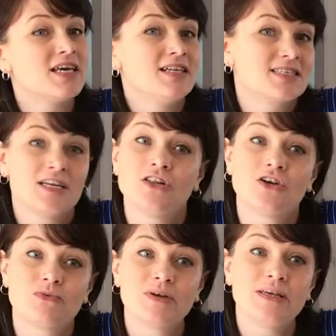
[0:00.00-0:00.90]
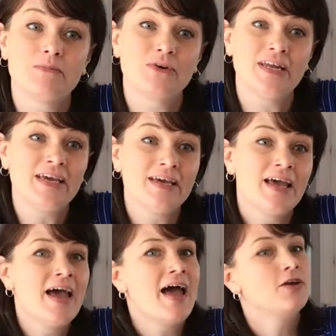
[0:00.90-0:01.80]
and it's gonna look really pretty.
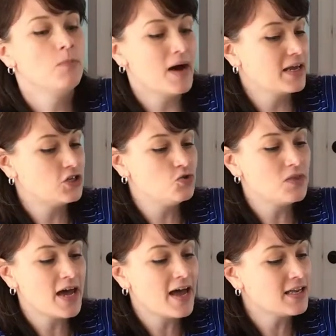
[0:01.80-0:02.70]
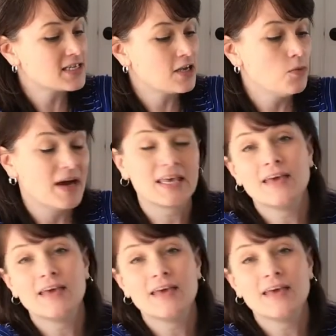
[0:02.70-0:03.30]
You might do that, and you might